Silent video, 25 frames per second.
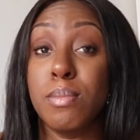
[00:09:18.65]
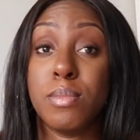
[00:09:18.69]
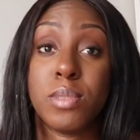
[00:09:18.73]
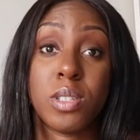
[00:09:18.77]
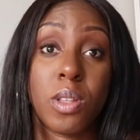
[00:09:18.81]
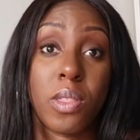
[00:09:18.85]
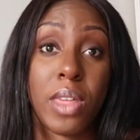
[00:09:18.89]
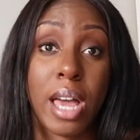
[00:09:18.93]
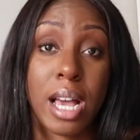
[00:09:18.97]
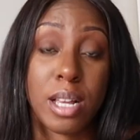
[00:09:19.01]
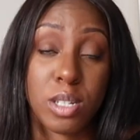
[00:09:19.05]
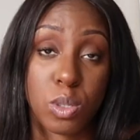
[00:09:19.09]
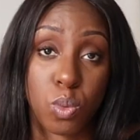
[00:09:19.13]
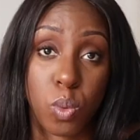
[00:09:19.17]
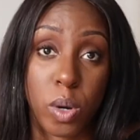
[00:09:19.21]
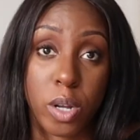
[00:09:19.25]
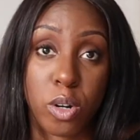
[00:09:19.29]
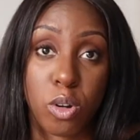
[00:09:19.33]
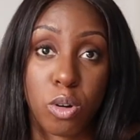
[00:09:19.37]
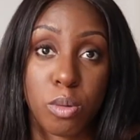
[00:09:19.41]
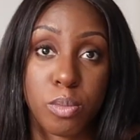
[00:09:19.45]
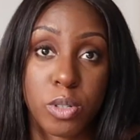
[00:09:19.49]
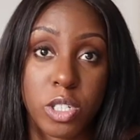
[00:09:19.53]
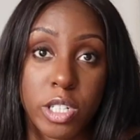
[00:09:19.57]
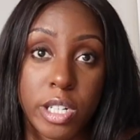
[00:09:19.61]
So that's
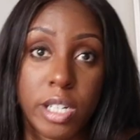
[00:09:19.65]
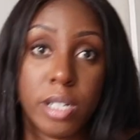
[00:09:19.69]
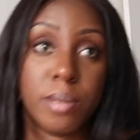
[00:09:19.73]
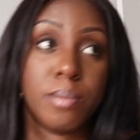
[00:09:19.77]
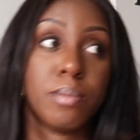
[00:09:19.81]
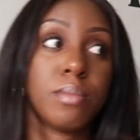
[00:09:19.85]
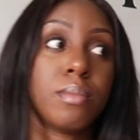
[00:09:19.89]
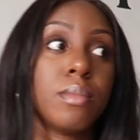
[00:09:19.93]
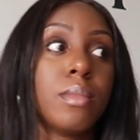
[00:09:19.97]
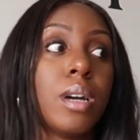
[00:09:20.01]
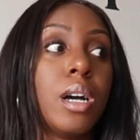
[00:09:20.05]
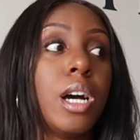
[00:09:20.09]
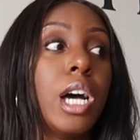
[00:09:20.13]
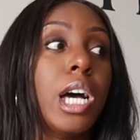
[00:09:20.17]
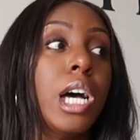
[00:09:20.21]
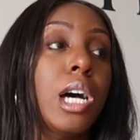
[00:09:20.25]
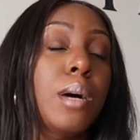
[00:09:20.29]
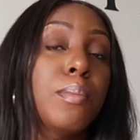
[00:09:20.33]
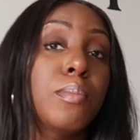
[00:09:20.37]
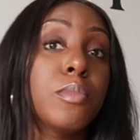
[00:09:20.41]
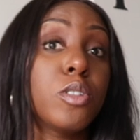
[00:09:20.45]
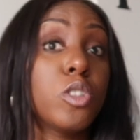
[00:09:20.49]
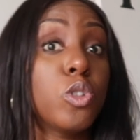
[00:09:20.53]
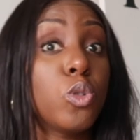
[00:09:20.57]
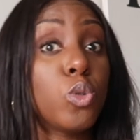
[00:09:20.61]
one option.
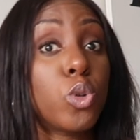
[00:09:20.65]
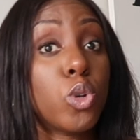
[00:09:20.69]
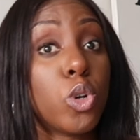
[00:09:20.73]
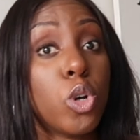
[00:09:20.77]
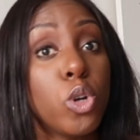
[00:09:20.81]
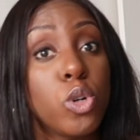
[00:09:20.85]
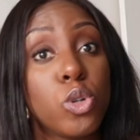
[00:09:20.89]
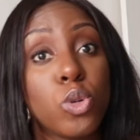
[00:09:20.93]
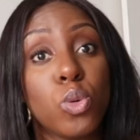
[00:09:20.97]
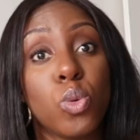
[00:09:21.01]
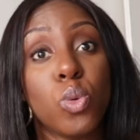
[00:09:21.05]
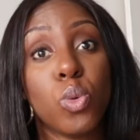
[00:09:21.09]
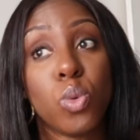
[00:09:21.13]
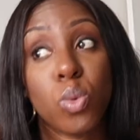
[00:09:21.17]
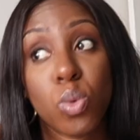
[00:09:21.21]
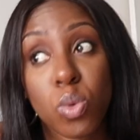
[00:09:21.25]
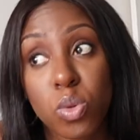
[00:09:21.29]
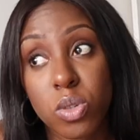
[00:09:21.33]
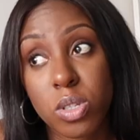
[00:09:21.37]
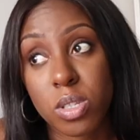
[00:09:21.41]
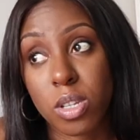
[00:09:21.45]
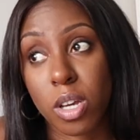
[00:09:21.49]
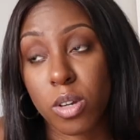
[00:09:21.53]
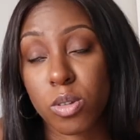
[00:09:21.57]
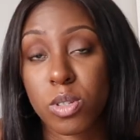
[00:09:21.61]
You could
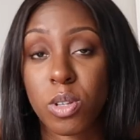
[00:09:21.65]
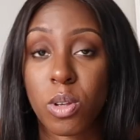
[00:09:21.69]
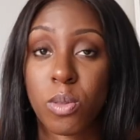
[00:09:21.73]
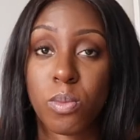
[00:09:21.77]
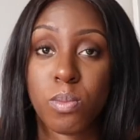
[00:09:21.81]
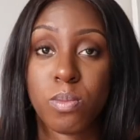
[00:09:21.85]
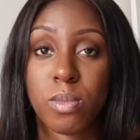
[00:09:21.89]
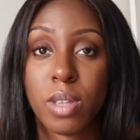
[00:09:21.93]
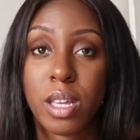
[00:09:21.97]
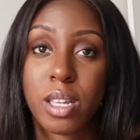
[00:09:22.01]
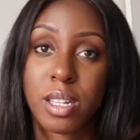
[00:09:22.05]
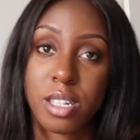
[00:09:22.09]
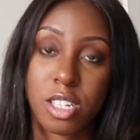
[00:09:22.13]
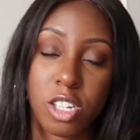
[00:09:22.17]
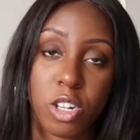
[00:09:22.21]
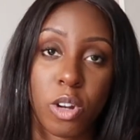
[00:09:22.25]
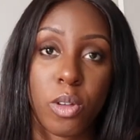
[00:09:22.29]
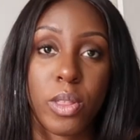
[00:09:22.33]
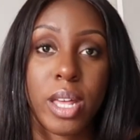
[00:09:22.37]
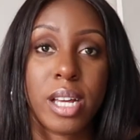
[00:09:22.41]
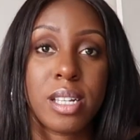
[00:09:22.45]
also, so you know,